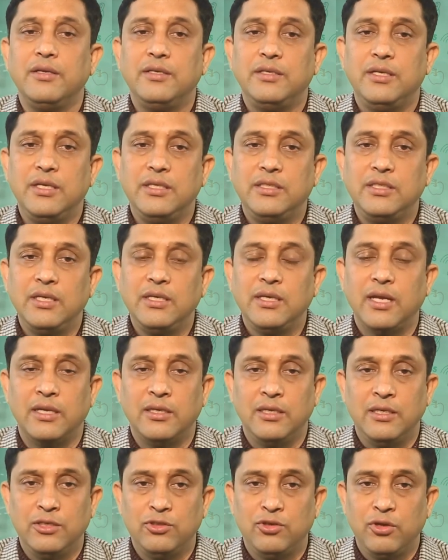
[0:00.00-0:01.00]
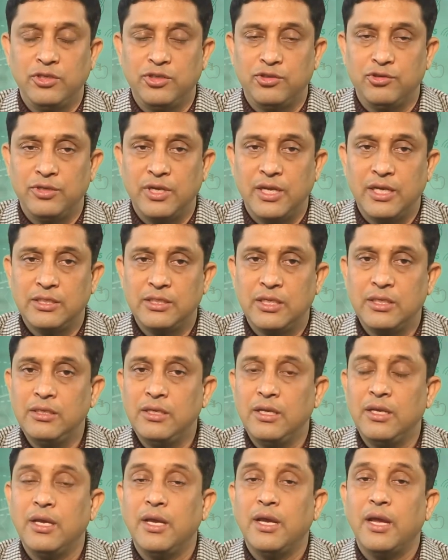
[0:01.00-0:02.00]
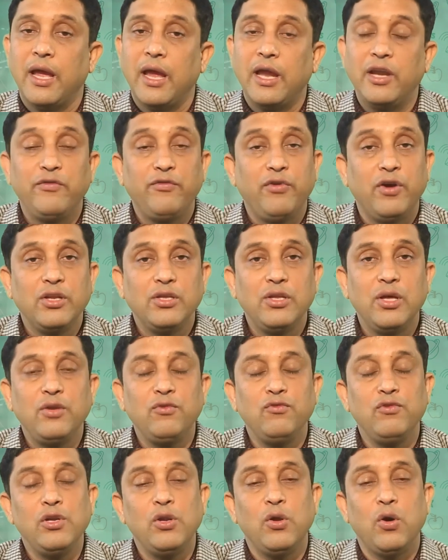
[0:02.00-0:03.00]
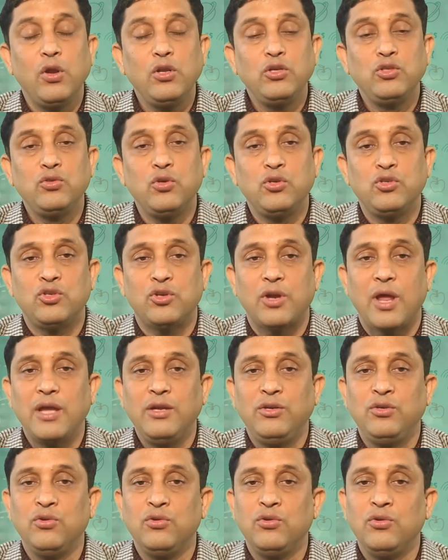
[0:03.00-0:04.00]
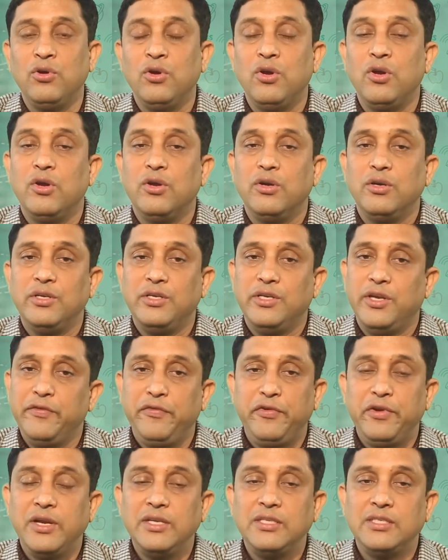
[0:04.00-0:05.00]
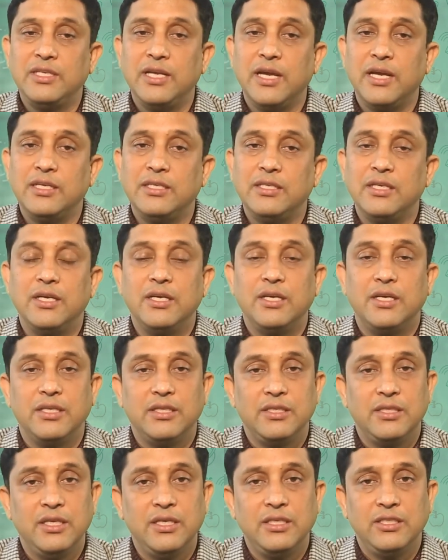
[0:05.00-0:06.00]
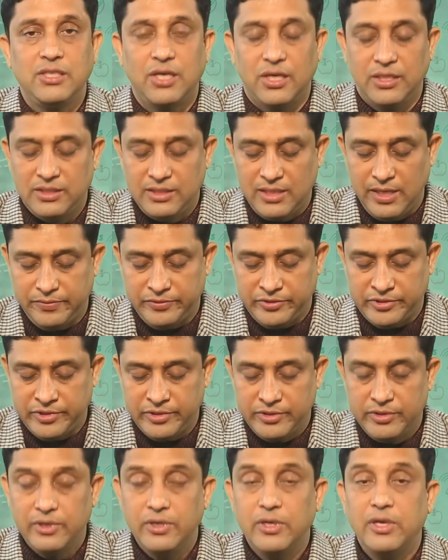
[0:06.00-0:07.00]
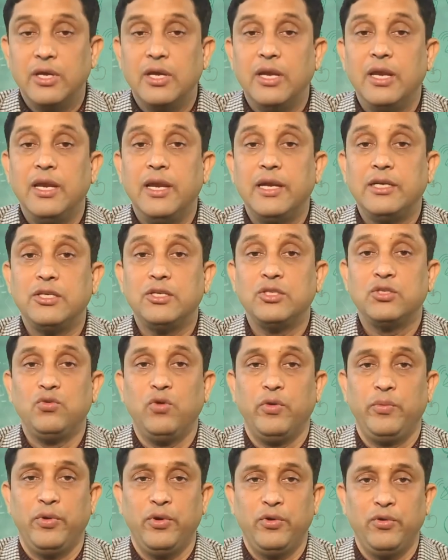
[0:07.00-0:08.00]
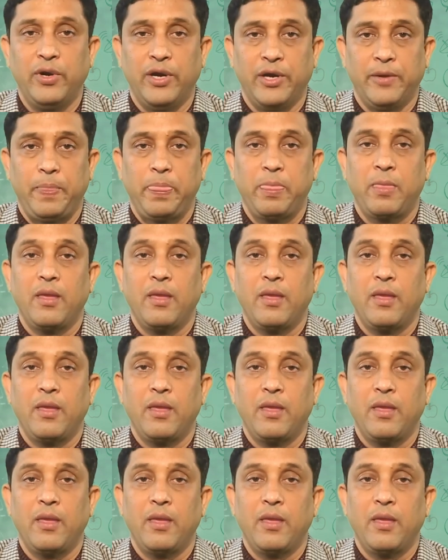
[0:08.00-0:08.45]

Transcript: teaching and indoctrination, and further we will also try to differentiate these concepts. Let us go forward.